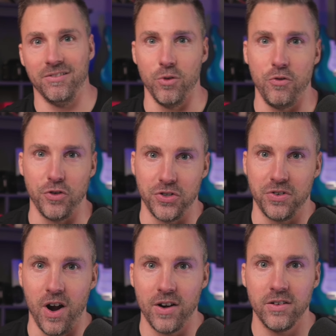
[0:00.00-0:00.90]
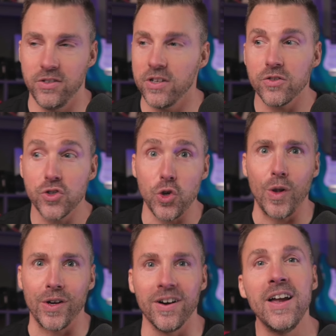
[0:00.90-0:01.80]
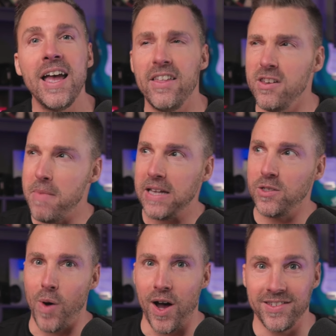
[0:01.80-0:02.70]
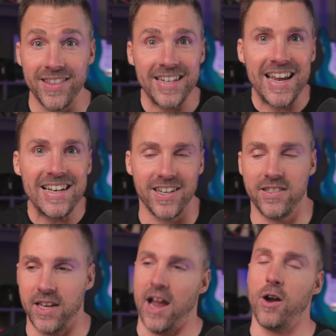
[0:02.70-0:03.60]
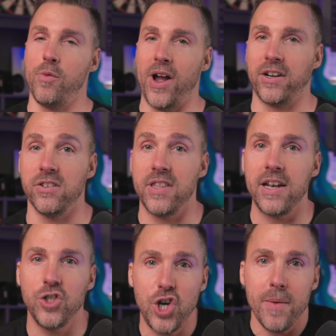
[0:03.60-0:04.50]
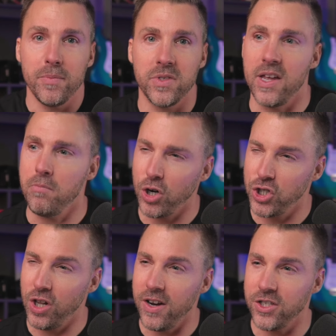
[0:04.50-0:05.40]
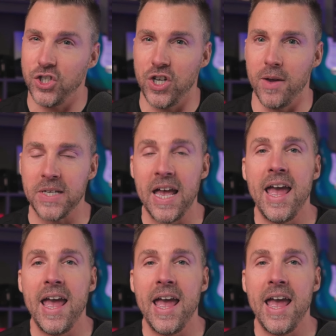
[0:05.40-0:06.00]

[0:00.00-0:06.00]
Roofers are hard. Then solar, and then med spas, and then dentists, then chiropractors, then gyms, then martial arts gyms.